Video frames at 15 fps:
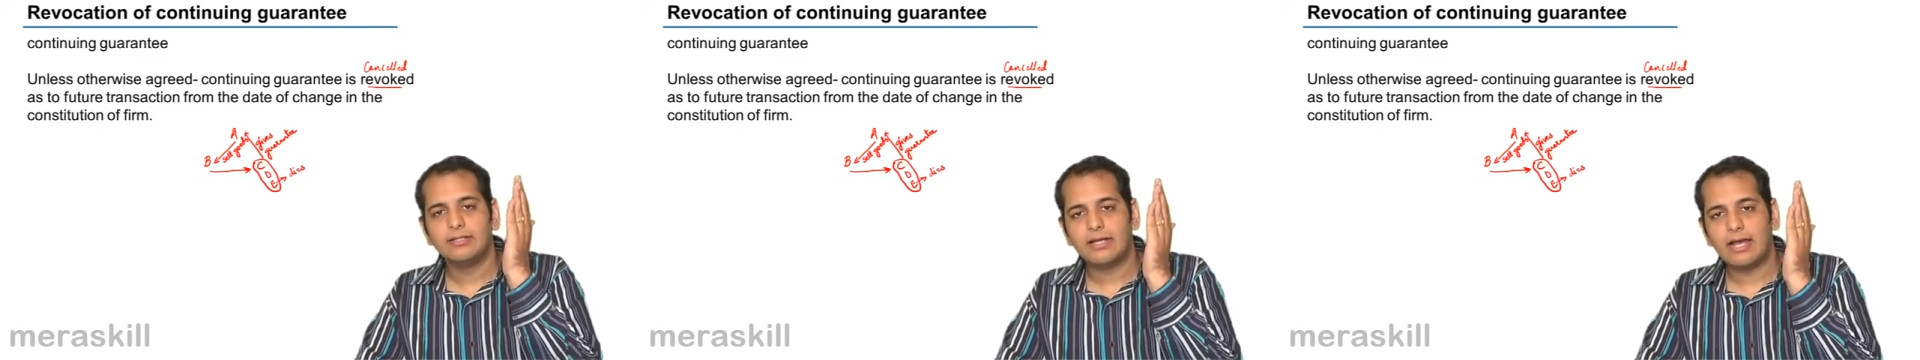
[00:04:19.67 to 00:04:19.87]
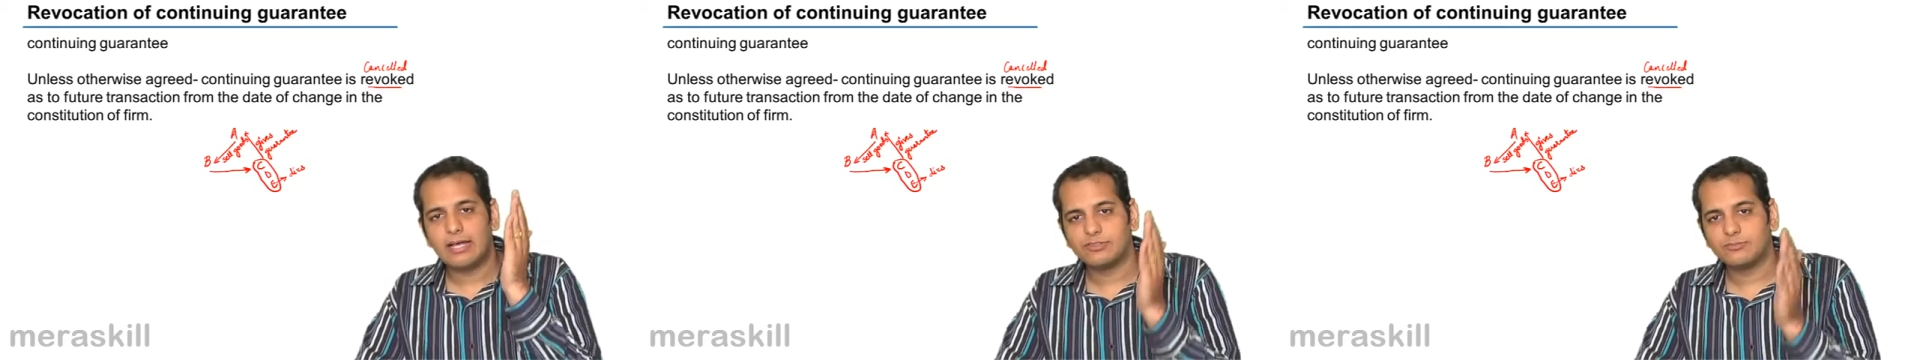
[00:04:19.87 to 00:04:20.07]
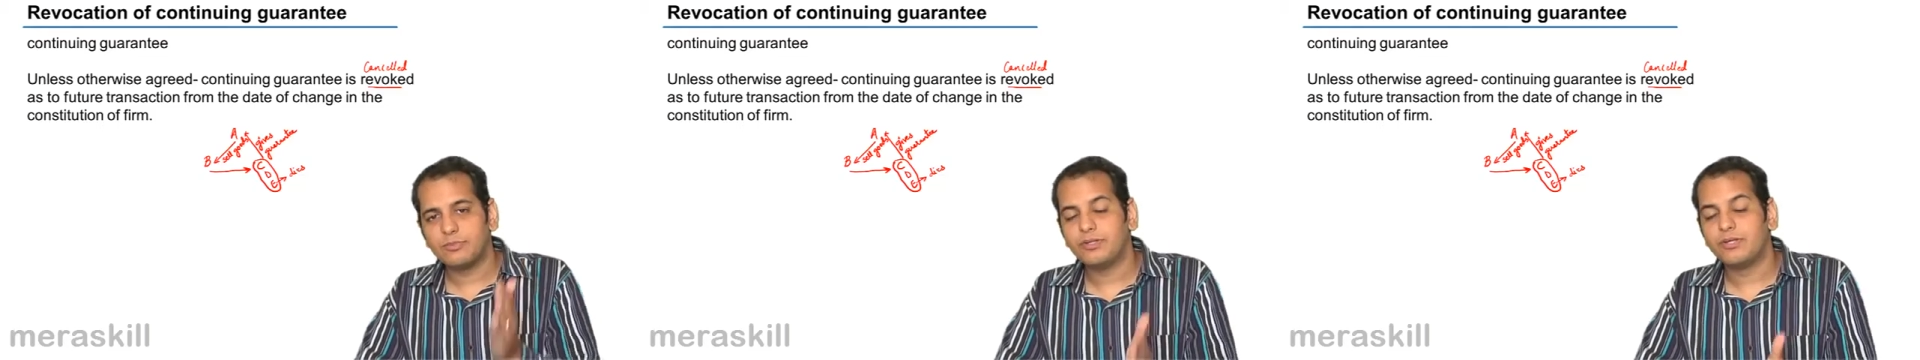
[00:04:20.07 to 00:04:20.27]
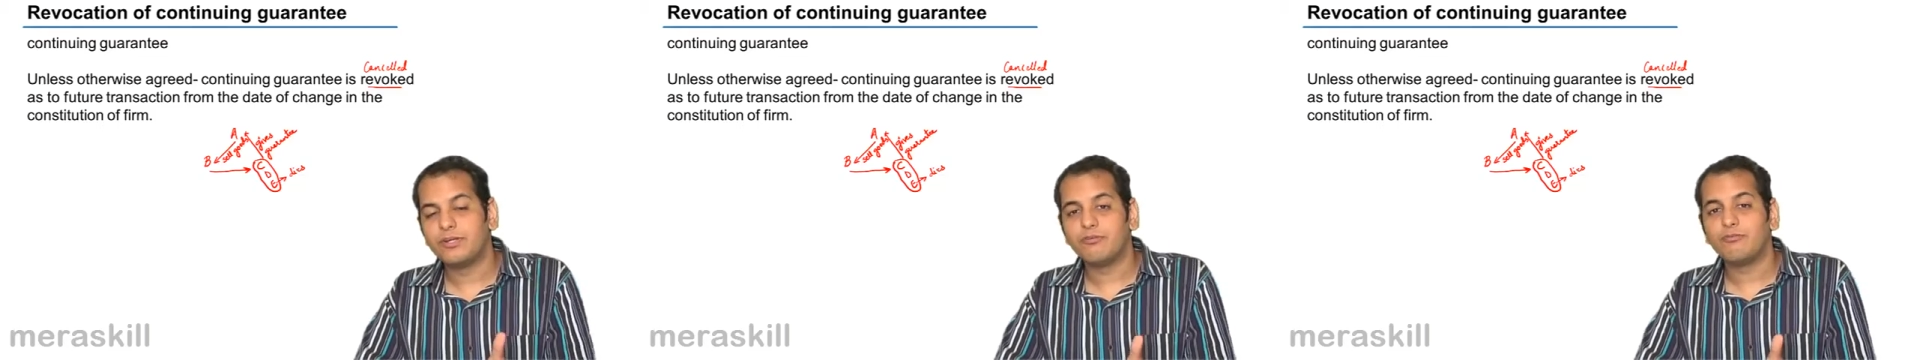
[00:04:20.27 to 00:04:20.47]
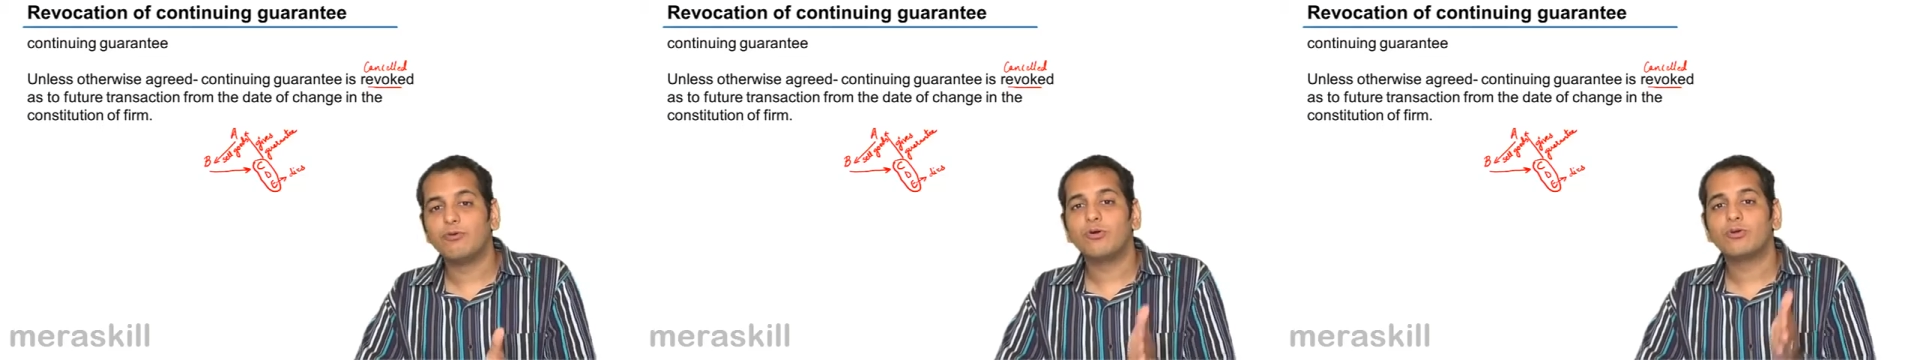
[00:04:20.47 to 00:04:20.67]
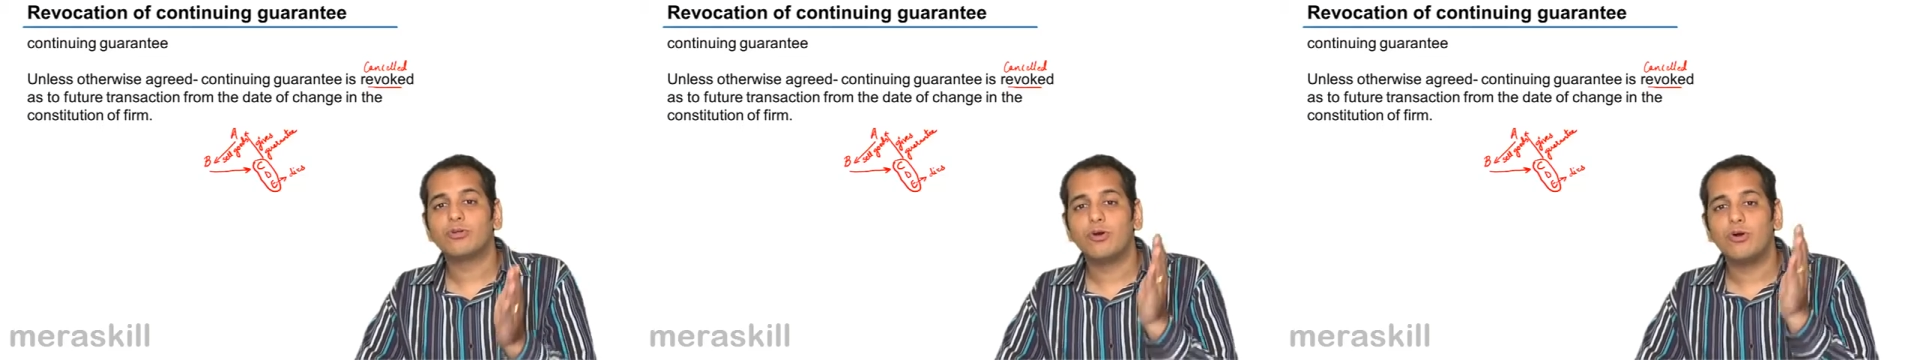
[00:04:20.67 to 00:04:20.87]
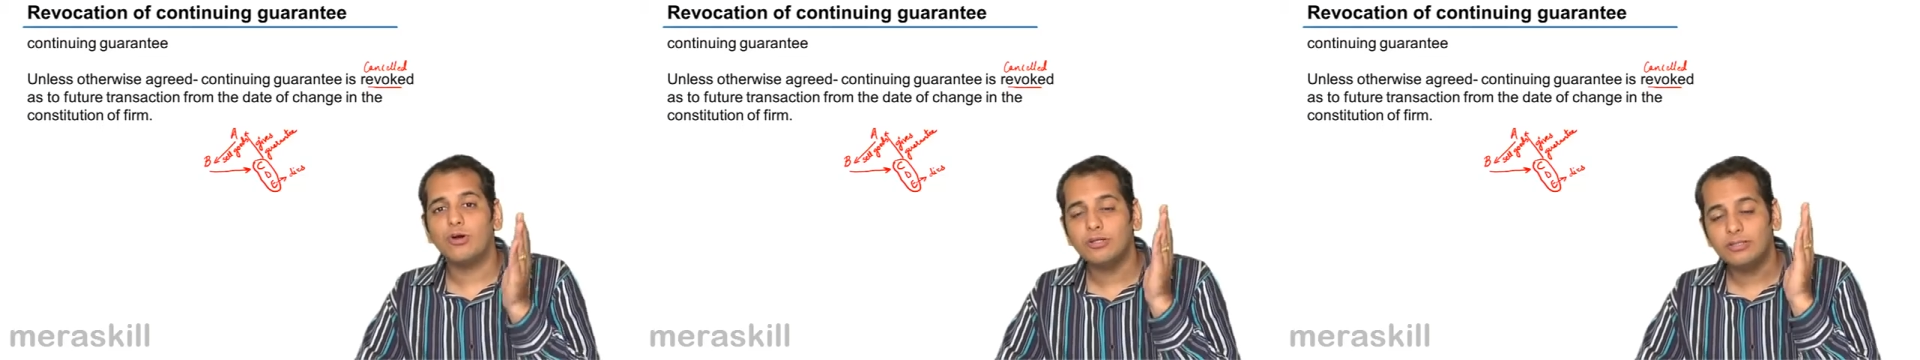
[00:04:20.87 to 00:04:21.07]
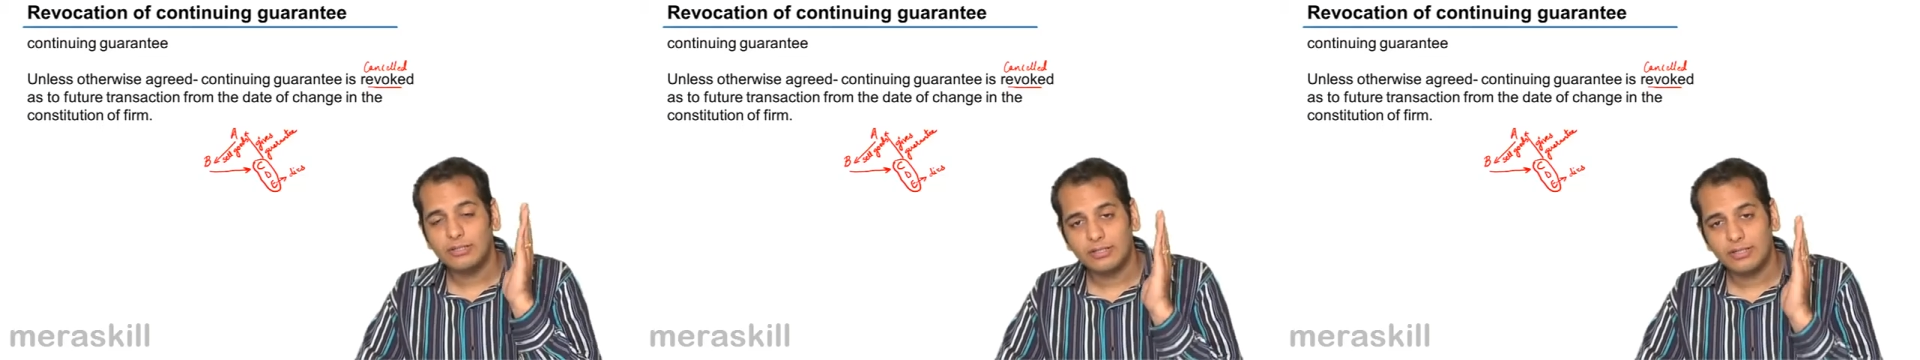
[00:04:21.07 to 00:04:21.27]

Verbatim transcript: has been revoked on